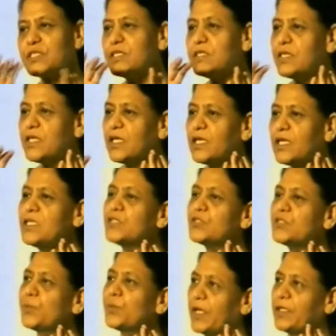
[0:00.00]
deals
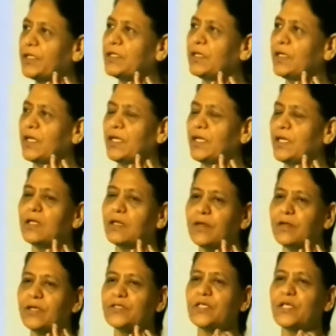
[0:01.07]
with
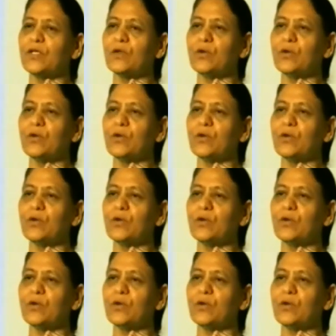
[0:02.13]
increasing